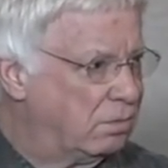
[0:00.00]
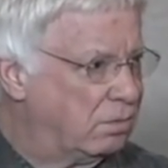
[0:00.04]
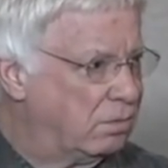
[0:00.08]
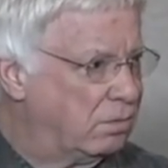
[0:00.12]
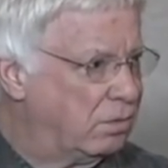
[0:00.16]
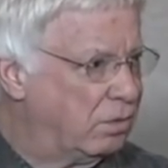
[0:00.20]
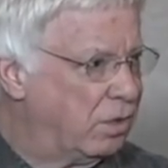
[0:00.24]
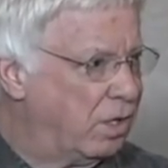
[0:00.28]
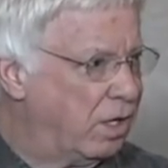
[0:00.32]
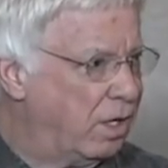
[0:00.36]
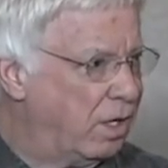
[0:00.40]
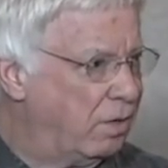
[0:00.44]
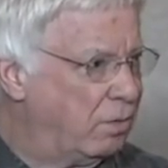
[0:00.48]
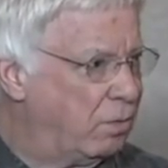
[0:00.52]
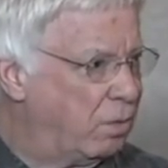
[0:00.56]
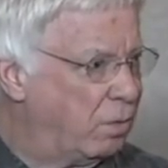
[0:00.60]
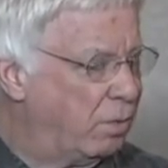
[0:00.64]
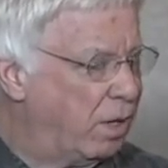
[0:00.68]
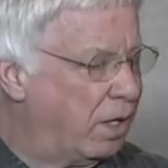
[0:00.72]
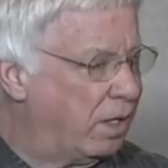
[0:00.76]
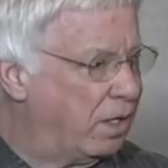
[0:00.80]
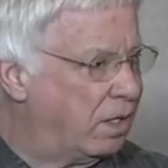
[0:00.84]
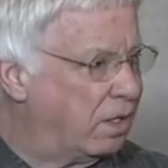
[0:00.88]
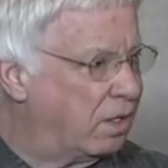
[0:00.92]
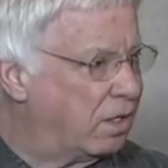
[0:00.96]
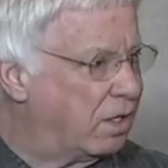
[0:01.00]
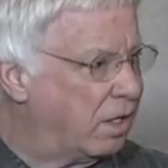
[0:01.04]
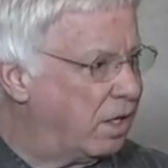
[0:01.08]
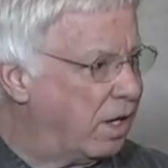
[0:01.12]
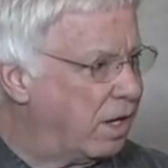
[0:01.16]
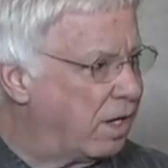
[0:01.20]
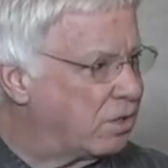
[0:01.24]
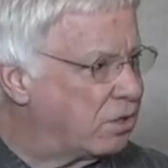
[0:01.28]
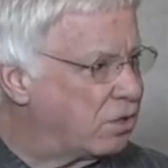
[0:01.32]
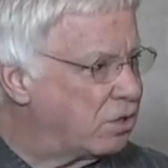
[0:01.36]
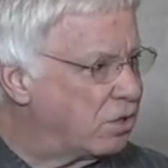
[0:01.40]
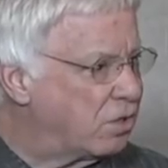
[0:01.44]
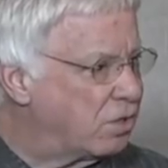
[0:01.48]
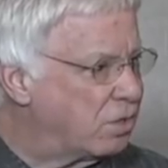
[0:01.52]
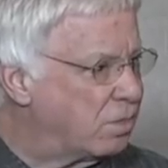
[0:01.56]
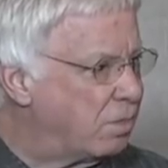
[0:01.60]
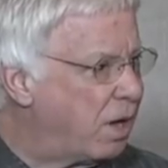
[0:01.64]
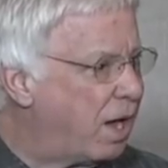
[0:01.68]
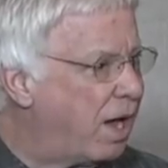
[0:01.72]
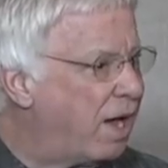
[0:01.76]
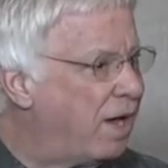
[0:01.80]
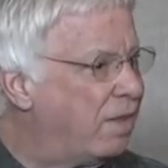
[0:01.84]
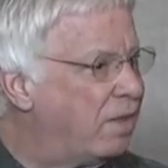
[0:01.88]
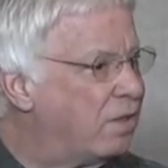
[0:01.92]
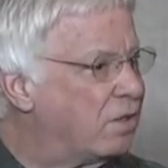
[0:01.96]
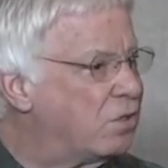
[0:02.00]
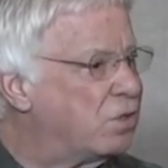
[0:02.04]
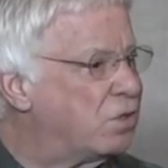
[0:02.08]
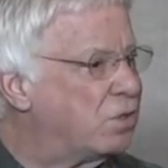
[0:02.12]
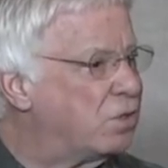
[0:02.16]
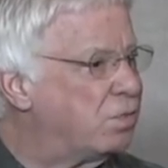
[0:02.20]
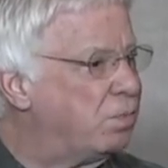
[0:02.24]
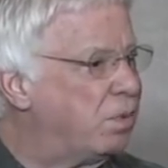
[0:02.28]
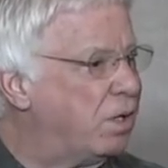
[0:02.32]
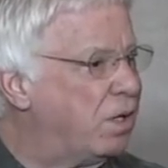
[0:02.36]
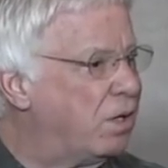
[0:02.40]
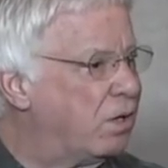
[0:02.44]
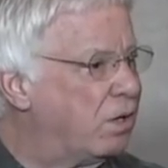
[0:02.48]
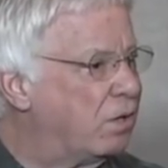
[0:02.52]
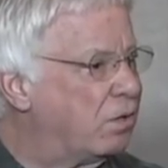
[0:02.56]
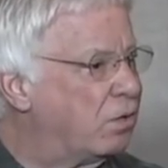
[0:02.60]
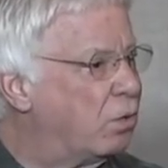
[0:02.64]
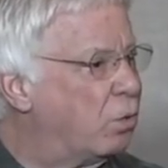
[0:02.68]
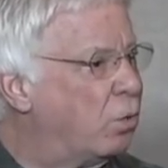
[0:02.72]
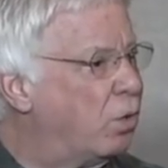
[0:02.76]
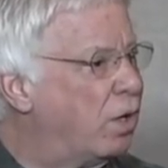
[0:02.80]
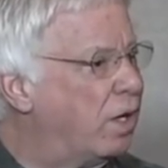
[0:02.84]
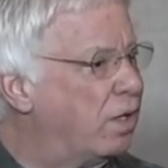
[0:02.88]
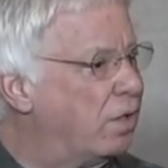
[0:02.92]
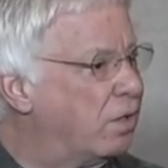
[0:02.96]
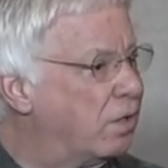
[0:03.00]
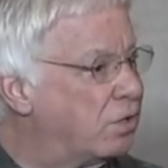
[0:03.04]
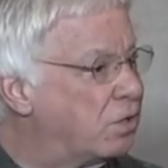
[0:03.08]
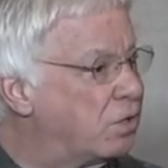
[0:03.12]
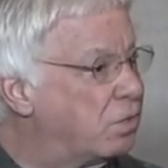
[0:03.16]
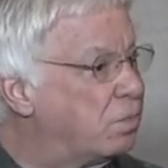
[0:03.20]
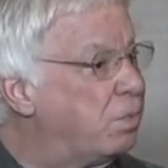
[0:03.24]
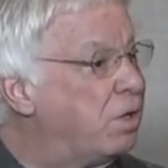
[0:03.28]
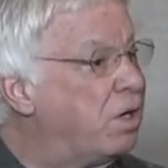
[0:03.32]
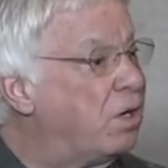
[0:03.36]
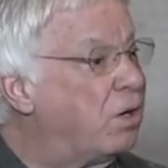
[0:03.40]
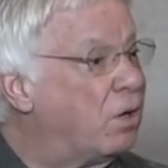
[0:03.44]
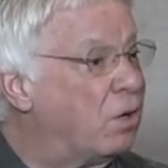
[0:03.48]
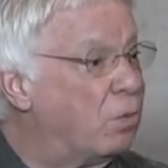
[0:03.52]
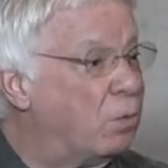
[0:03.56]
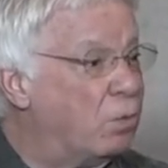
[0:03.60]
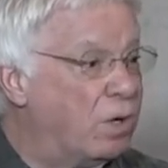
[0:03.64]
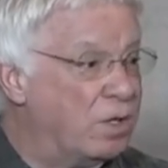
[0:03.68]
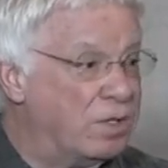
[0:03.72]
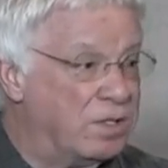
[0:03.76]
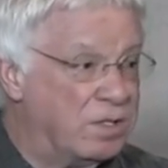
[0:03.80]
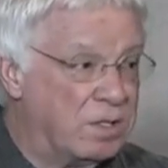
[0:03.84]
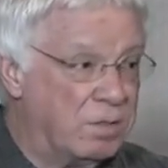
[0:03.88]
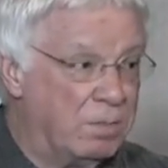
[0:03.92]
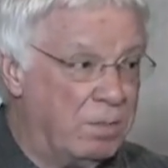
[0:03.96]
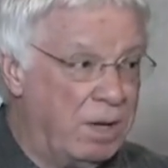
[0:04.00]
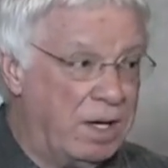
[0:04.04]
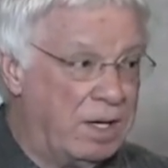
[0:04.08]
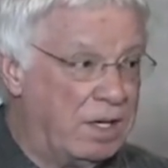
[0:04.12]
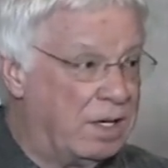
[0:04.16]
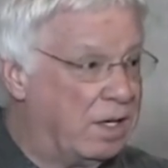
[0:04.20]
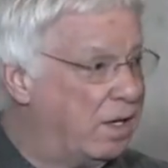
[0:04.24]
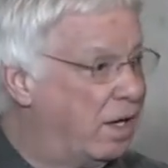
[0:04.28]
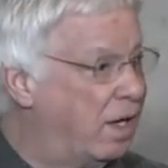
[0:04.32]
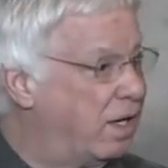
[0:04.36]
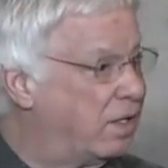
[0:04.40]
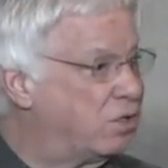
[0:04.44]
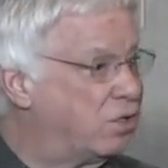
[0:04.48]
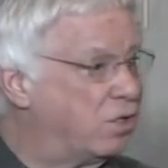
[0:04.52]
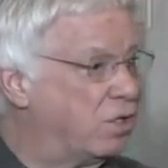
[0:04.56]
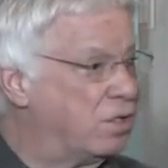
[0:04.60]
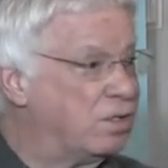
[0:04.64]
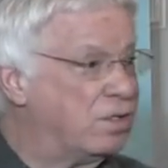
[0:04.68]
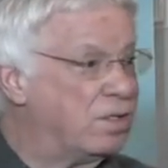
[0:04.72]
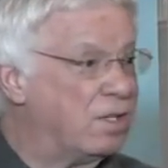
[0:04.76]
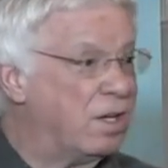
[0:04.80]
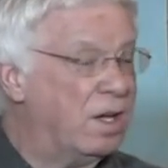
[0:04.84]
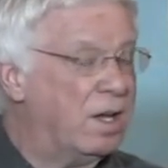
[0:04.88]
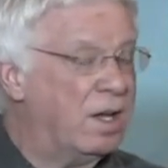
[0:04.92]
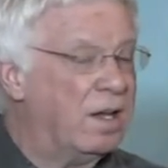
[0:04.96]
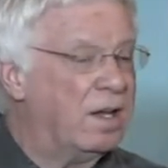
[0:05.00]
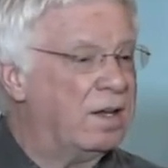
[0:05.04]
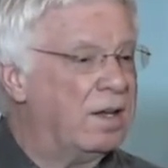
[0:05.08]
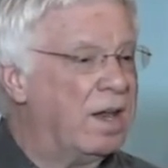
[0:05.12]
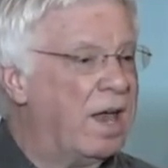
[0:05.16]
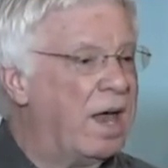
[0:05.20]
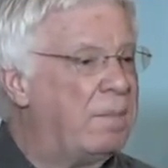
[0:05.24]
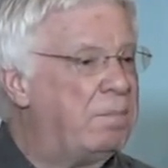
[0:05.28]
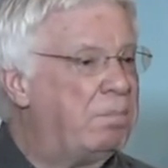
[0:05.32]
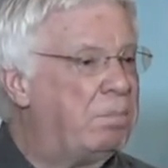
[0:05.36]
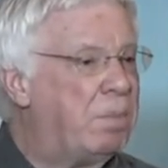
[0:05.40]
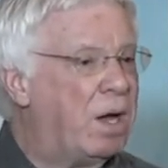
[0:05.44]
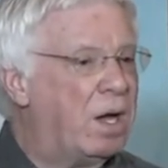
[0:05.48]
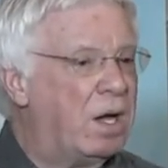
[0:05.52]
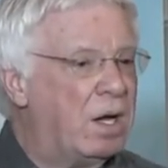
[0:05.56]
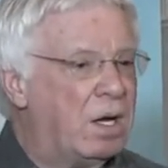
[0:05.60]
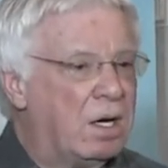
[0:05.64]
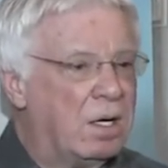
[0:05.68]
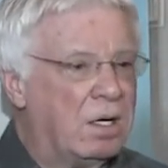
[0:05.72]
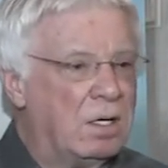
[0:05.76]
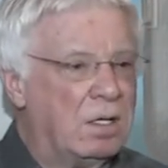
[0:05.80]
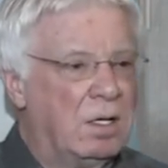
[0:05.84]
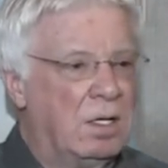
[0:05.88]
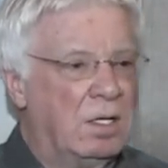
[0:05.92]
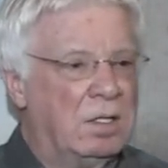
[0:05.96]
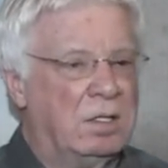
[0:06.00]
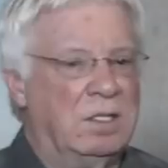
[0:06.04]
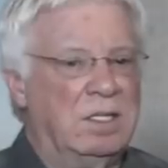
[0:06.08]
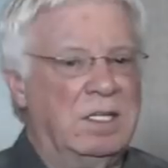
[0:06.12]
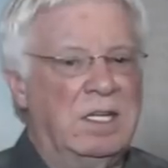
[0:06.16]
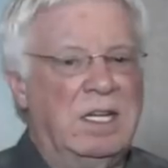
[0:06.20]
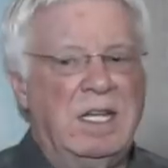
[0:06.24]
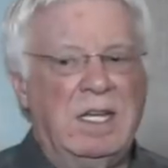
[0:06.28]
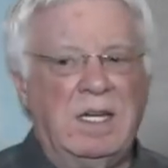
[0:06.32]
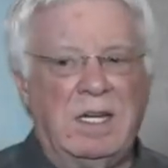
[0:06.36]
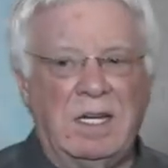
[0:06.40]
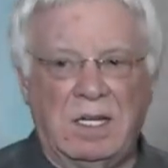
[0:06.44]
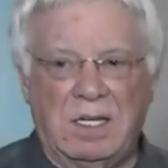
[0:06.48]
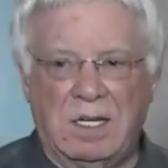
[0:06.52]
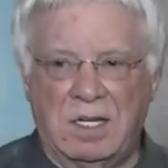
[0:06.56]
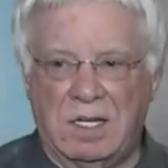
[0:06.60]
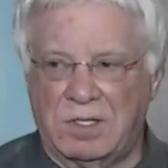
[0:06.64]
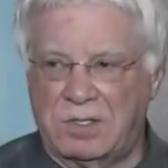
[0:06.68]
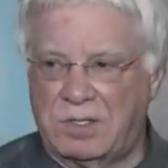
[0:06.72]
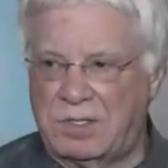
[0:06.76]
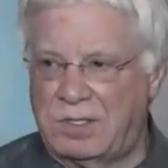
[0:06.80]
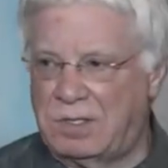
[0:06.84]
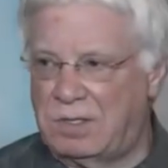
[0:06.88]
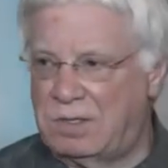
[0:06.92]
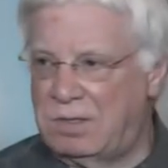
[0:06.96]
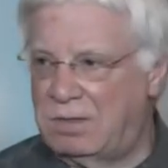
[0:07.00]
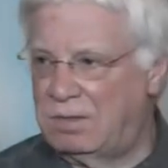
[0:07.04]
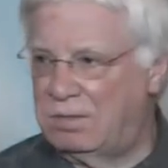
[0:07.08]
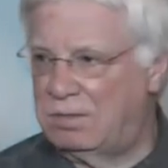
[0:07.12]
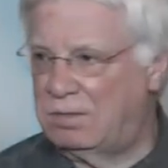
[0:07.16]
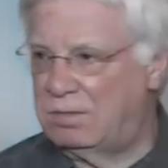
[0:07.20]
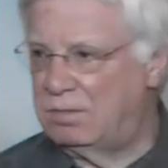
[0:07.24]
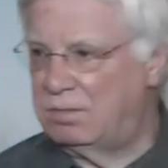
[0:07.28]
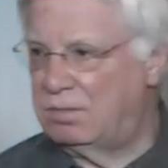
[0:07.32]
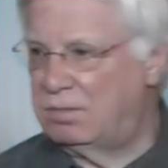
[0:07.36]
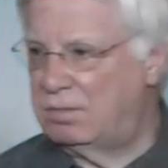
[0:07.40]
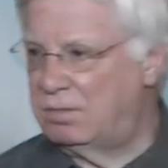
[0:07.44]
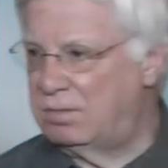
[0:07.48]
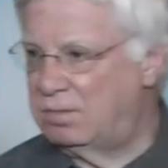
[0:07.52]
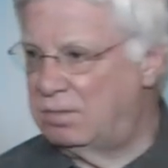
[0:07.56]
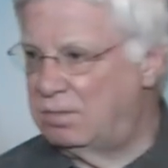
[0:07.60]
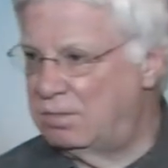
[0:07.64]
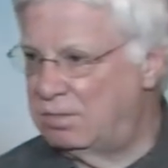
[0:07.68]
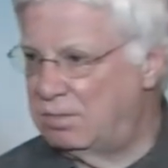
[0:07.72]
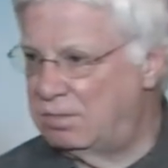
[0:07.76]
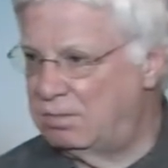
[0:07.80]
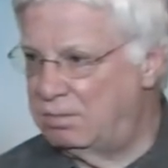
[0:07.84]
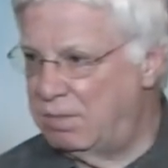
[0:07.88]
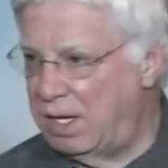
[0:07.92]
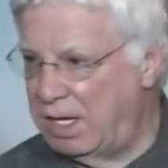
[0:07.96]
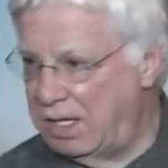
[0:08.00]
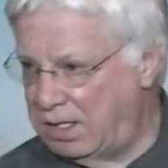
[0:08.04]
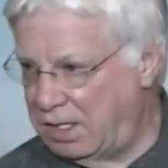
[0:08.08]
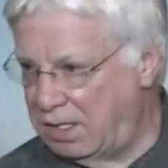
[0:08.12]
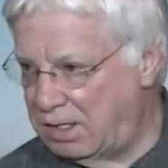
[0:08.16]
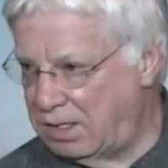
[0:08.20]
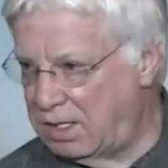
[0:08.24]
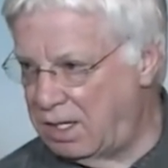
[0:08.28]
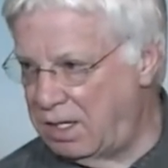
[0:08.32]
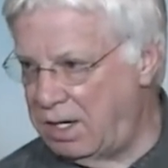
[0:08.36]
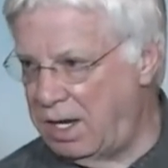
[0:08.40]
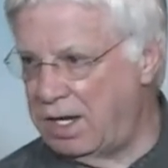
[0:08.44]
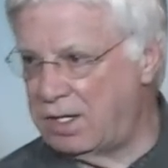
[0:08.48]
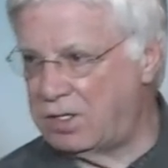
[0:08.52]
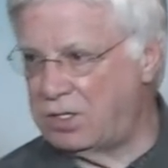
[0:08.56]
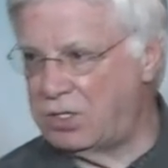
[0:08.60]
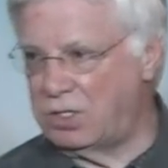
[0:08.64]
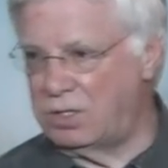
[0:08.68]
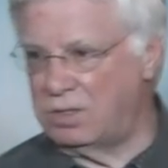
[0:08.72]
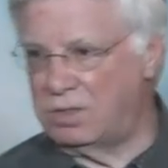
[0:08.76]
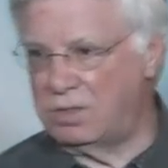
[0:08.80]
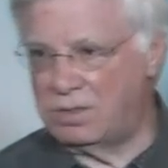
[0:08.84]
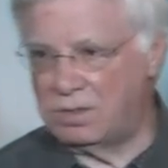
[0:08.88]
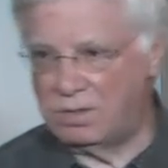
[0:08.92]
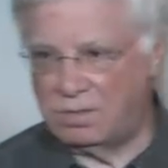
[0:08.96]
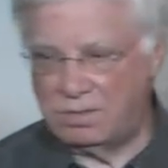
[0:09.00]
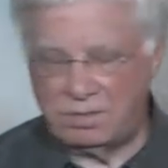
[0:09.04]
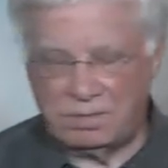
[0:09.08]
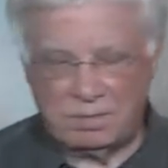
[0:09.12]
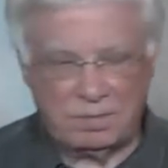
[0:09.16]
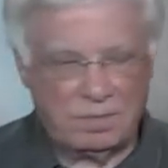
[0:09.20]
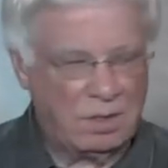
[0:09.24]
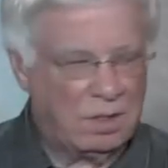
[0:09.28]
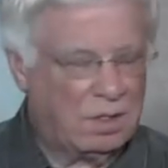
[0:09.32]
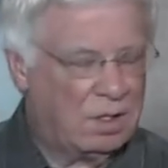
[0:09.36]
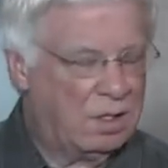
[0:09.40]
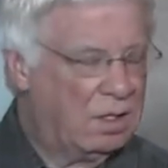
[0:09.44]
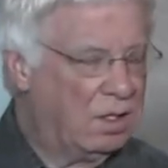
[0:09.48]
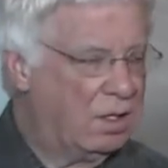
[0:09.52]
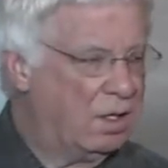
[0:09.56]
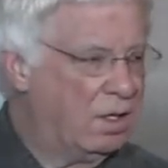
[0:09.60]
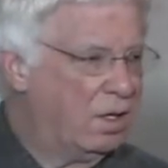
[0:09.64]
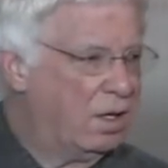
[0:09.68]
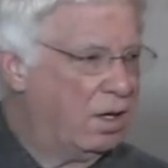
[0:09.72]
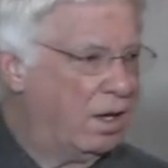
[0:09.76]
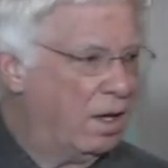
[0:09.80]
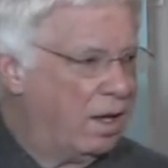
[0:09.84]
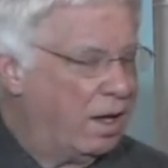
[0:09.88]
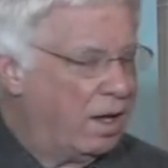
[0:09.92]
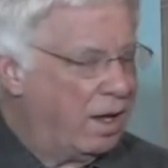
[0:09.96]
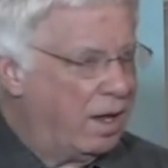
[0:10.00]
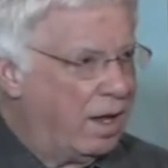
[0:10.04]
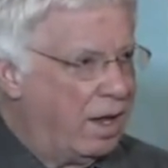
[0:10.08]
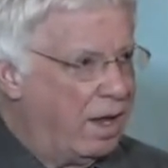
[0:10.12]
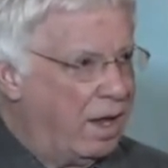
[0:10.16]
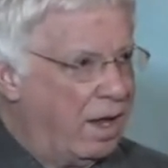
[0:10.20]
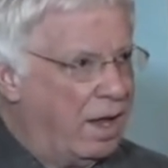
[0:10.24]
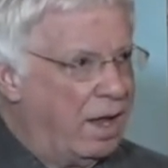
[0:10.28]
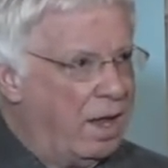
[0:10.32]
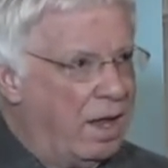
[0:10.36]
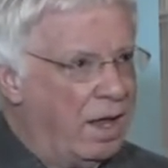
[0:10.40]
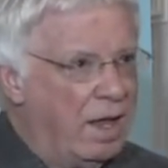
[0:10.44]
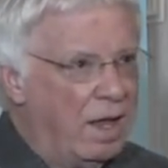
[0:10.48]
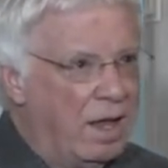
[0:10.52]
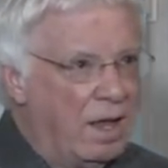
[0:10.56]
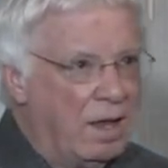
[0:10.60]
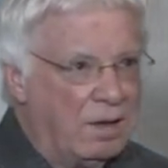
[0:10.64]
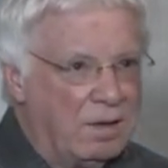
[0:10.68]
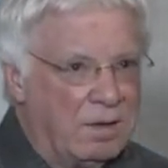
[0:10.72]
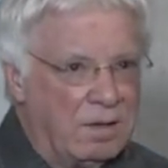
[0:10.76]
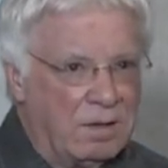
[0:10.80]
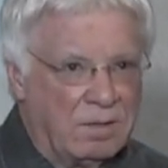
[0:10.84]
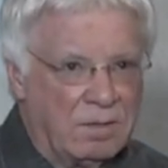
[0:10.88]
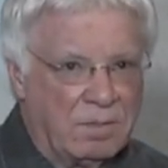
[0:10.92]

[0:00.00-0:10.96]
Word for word: Okay, we're making connections by the Spirit, the way the Spirit wants to make connections, not by our neediness making connections. And